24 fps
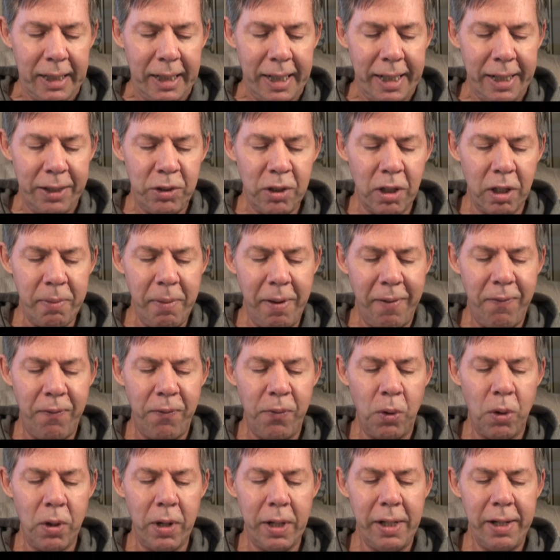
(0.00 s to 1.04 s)
It took me
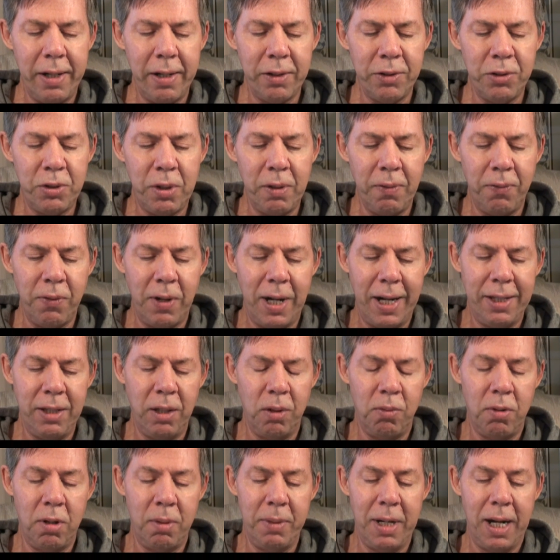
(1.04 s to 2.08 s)
4 years to find the
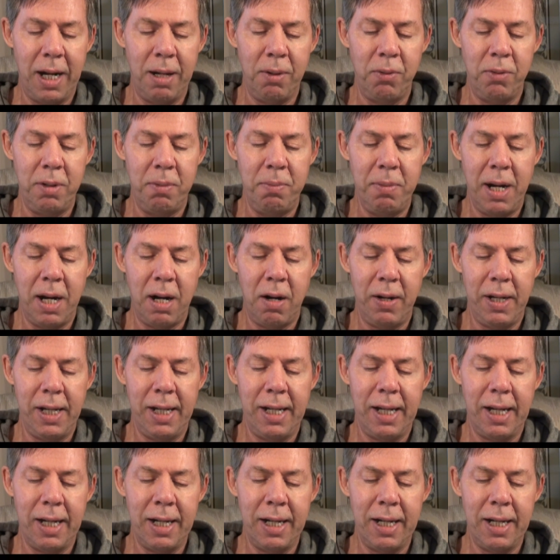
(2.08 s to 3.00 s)
woman I would marry,